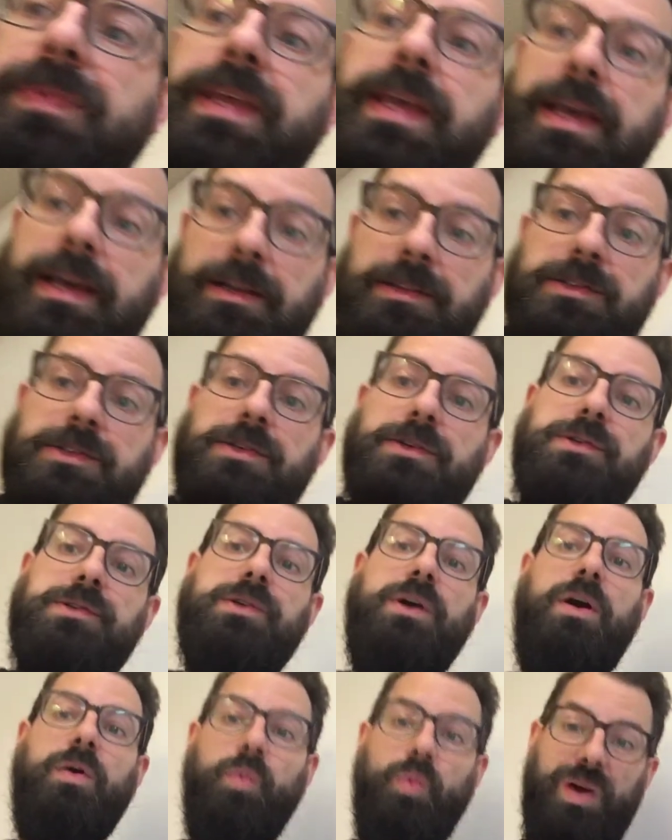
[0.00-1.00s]
The
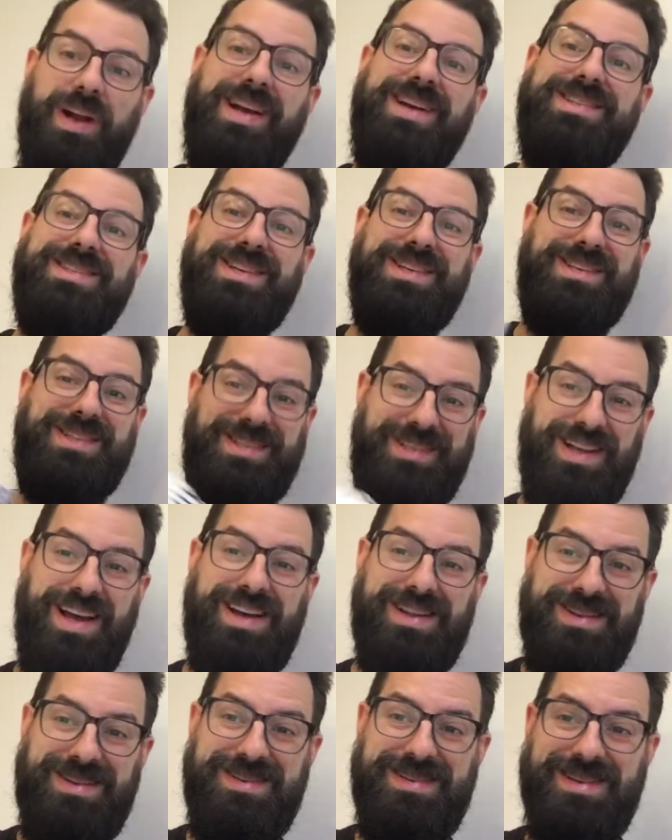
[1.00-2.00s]
answers are what I just
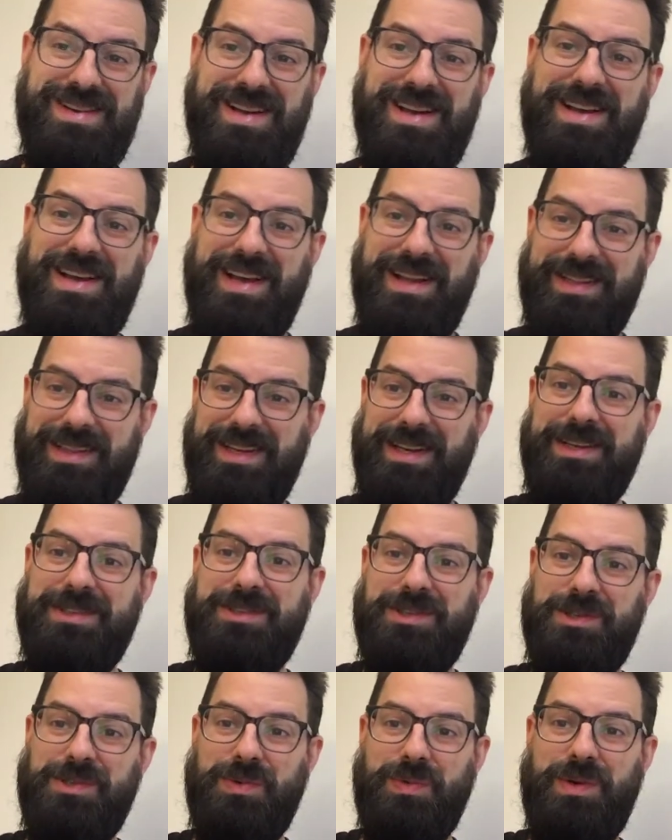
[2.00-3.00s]
said, and the
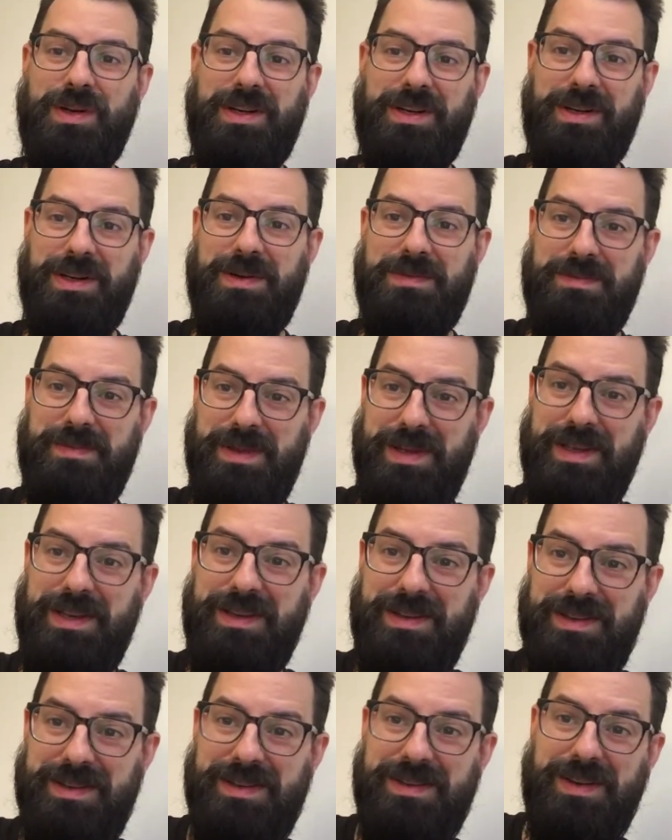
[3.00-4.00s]
answers are where they're going to
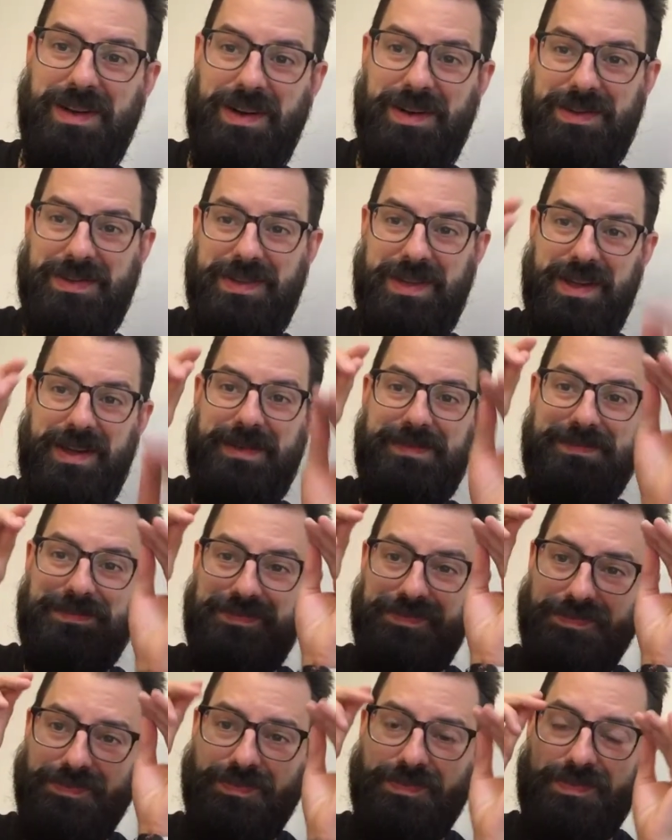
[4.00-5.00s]
be on the,
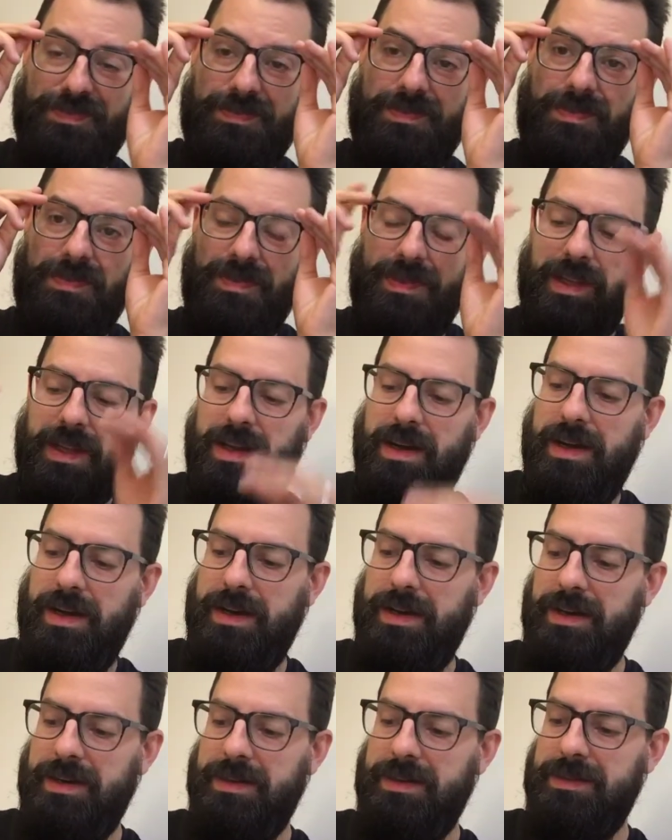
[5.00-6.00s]

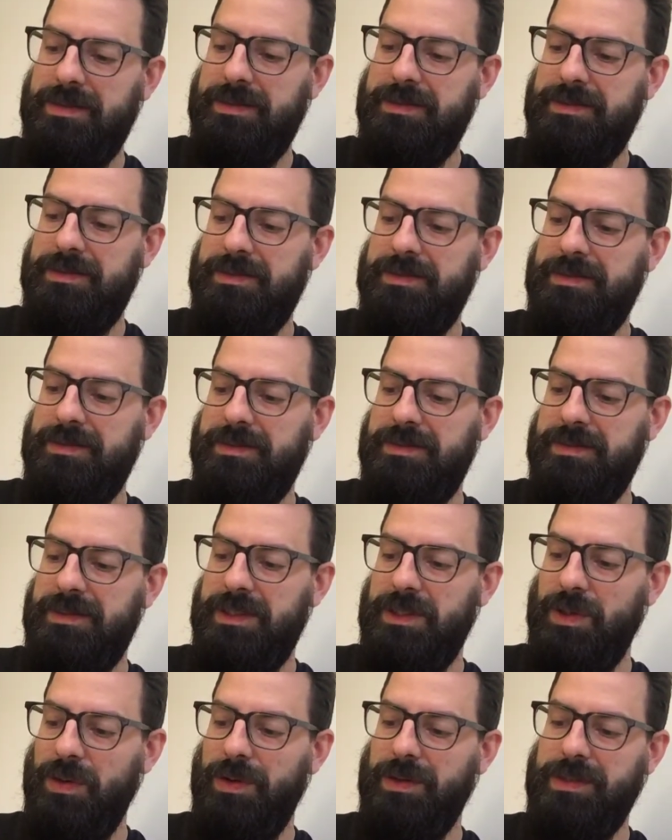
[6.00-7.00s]

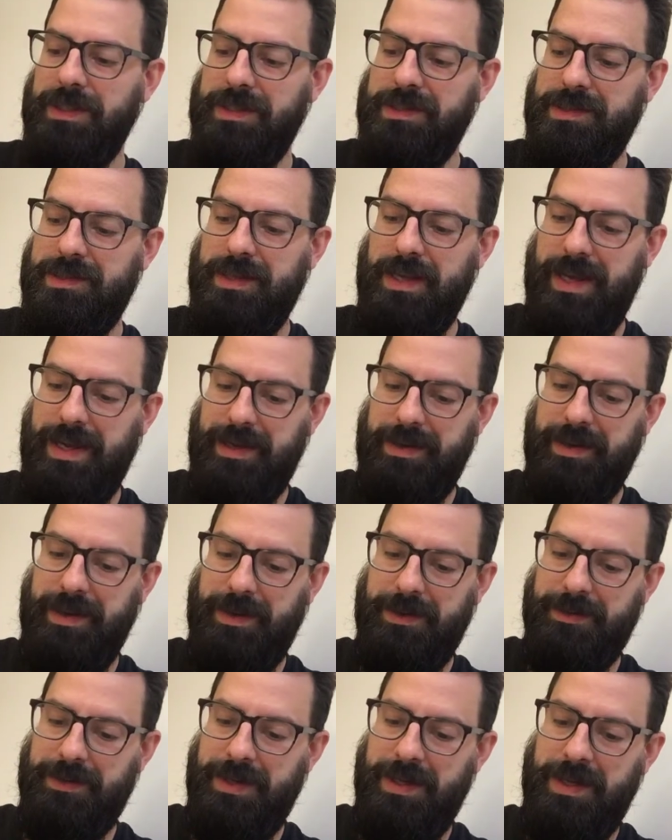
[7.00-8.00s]
on this
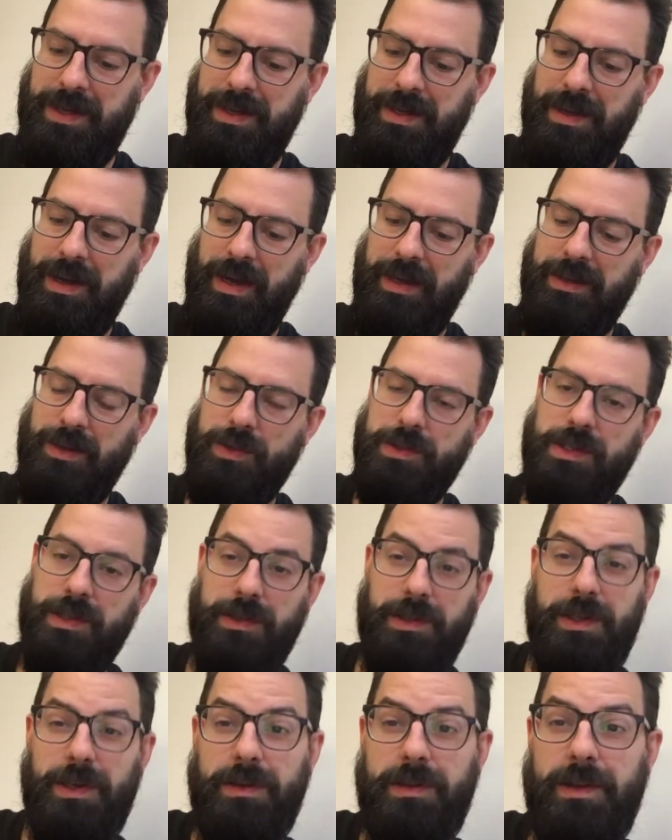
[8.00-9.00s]
handout. I know it's a
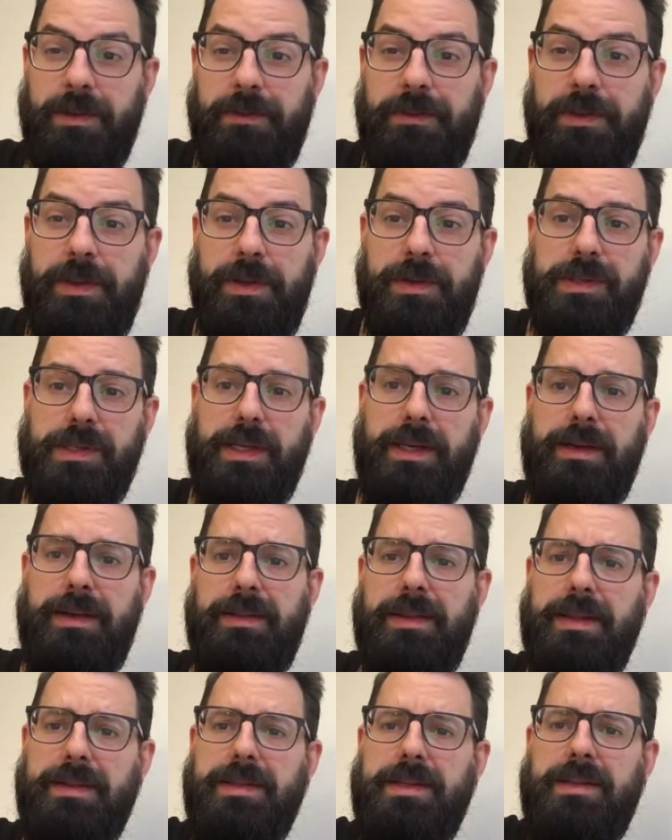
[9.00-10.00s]
little confusing
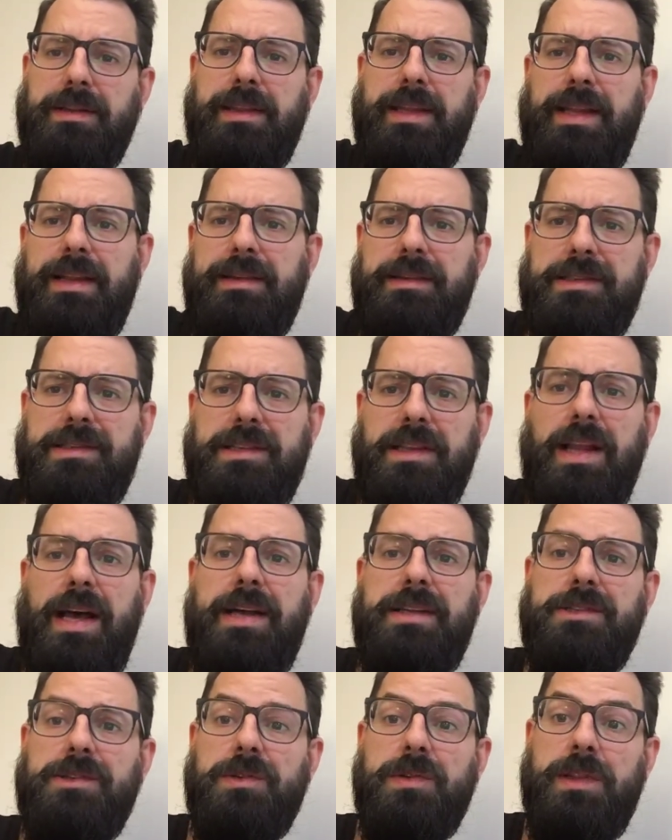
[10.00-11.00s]
that the
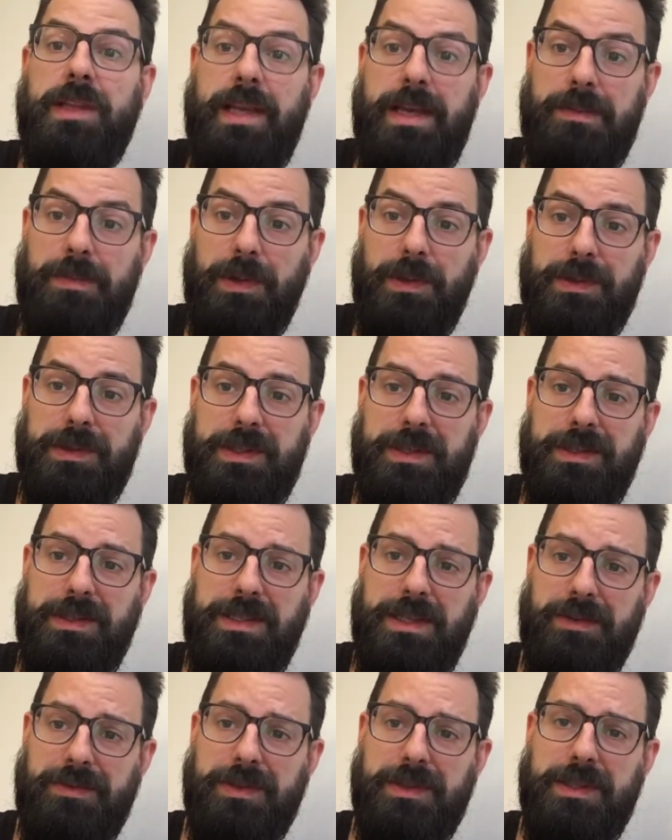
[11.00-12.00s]
slides are labeled
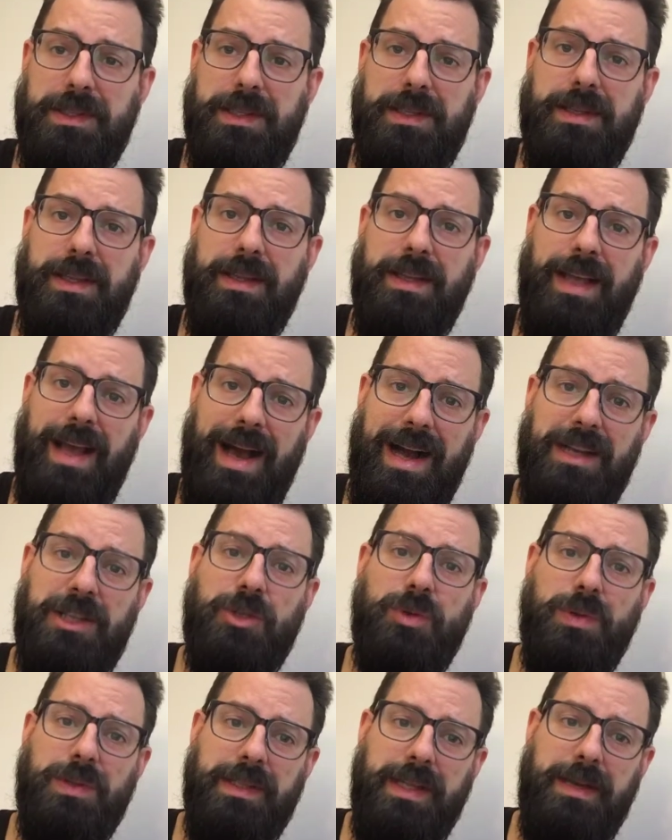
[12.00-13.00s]
differently than the
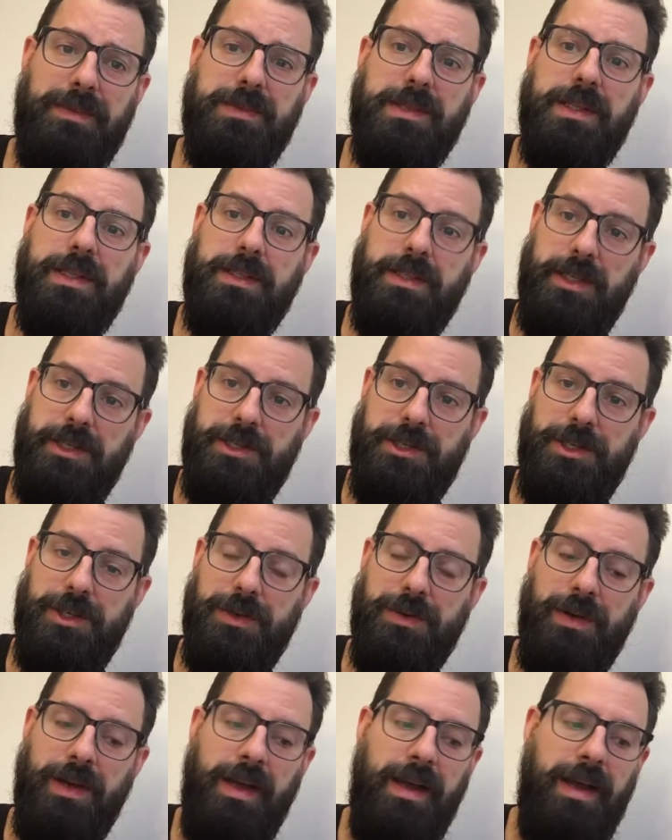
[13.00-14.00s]
actual names of the tissue,